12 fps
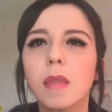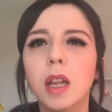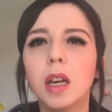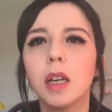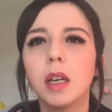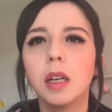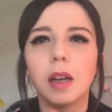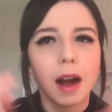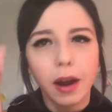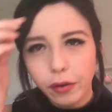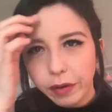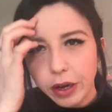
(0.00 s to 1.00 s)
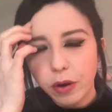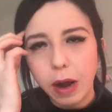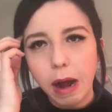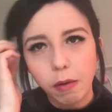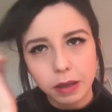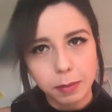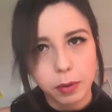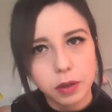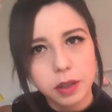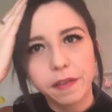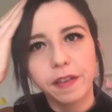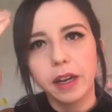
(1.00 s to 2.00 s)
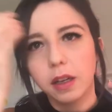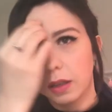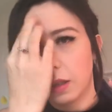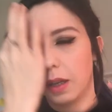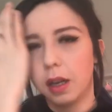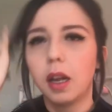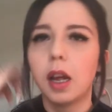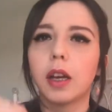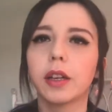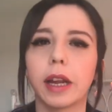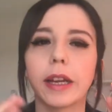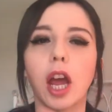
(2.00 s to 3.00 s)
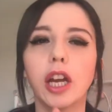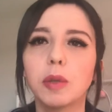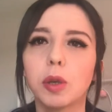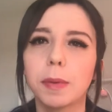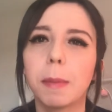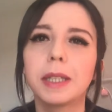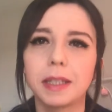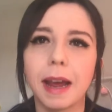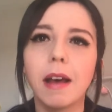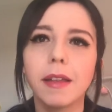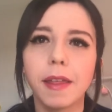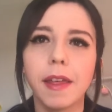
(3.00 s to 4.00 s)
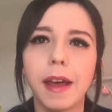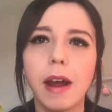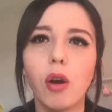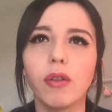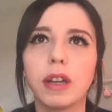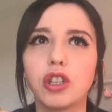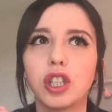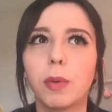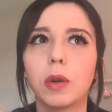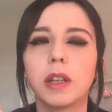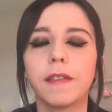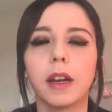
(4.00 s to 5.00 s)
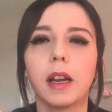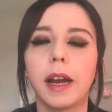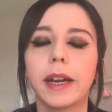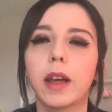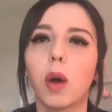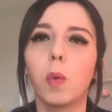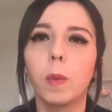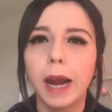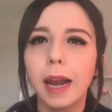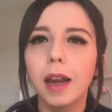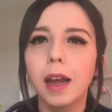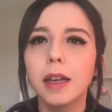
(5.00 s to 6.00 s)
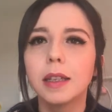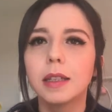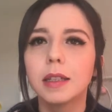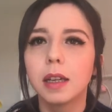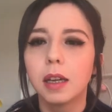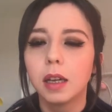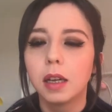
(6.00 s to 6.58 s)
I don't really know how they're supposed to feel. Like, are you supposed to be able to tell that they're there, or are they just supposed to feel like weightless?